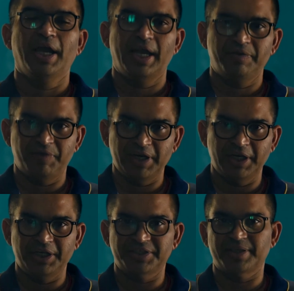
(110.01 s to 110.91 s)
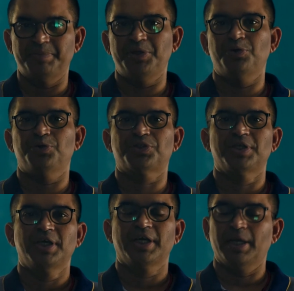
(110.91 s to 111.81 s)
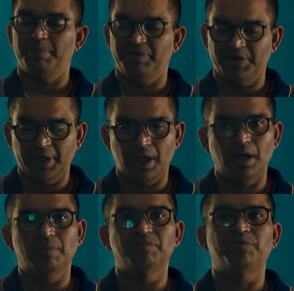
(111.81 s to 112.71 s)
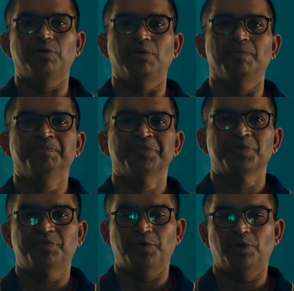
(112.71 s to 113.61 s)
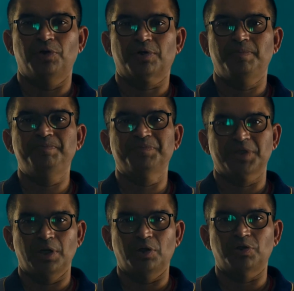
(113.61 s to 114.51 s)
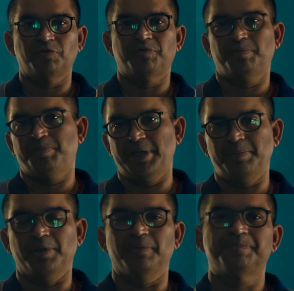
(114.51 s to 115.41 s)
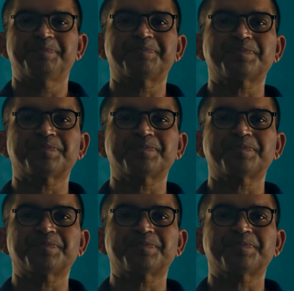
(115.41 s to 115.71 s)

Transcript: and when it is abused, can be very harmful for a lot of people.